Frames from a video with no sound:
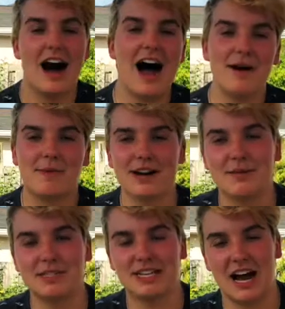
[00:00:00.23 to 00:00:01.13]
Hi, my
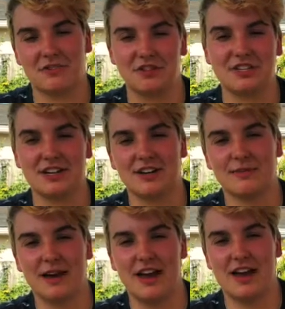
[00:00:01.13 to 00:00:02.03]
name is Zachary
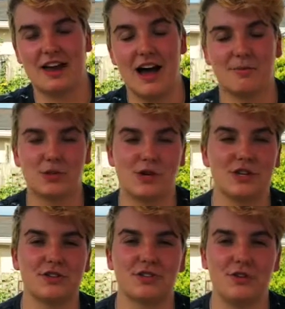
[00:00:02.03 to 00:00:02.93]
Sturm, and I am
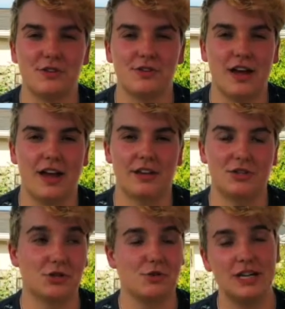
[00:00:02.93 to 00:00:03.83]
20 years old, and in
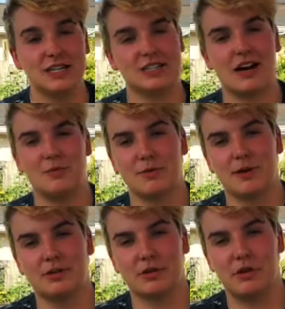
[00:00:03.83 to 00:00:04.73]
2 weeks, I'm
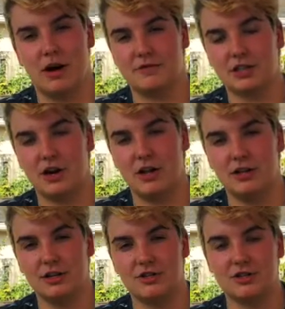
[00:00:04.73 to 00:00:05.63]
about to go off to
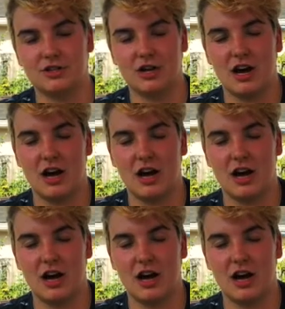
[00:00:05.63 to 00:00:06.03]
college,